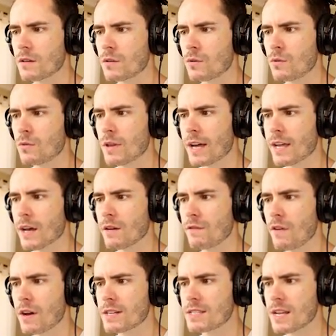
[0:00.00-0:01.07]
Ooh, that
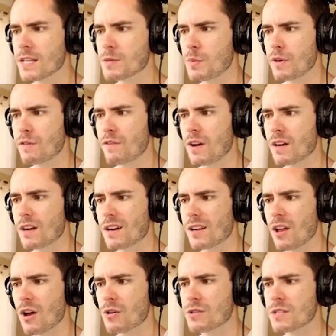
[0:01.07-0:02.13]
gunfire sounds pretty fucking
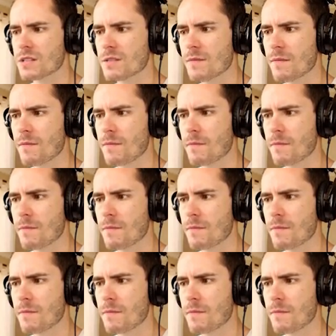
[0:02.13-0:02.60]
close.